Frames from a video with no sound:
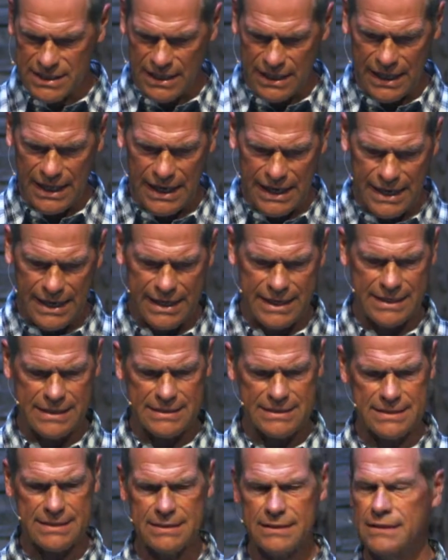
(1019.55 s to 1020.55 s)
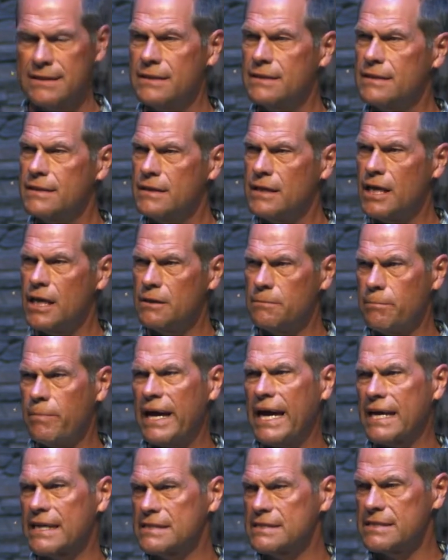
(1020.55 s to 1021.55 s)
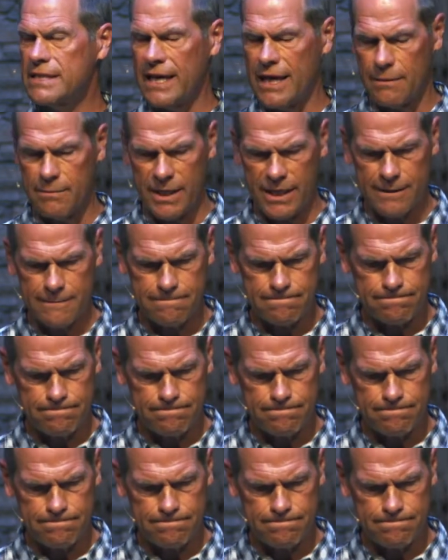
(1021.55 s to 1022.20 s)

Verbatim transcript: lies, and backstabbing.